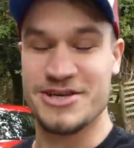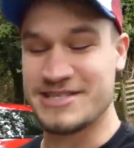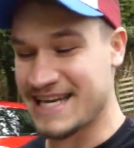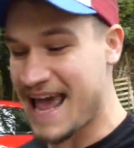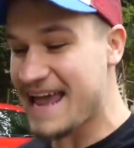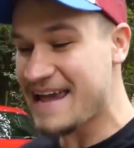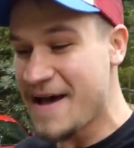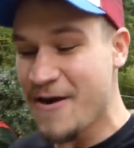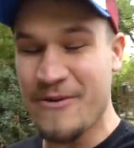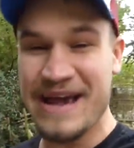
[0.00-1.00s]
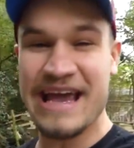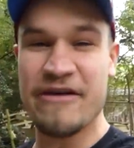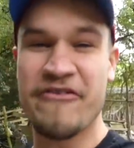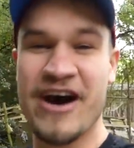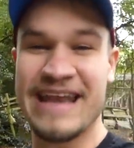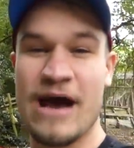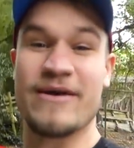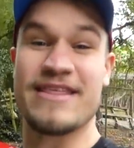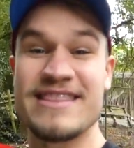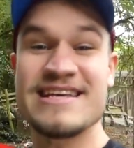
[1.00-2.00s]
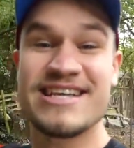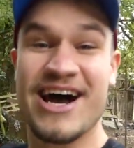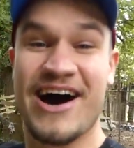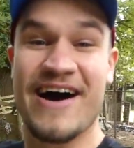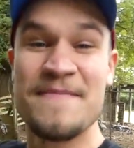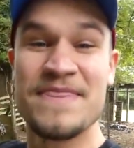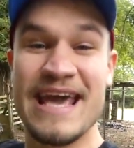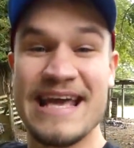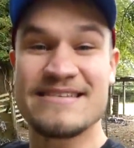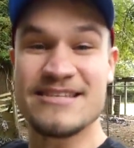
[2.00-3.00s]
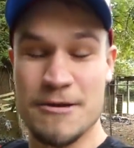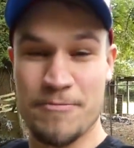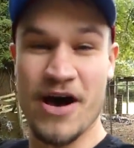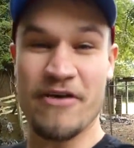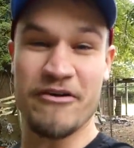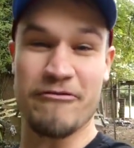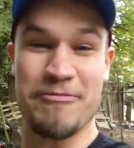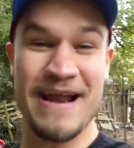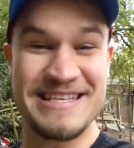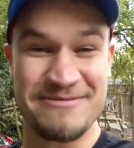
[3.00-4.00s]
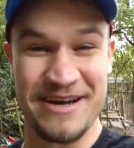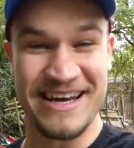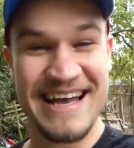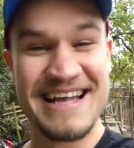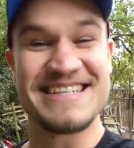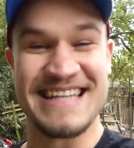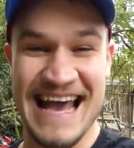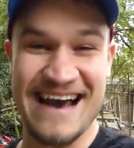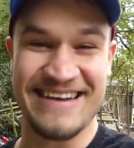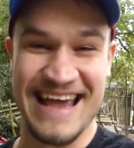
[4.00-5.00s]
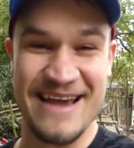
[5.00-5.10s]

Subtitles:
so today we're going to find out whether this car is the perfect replacement to the Audi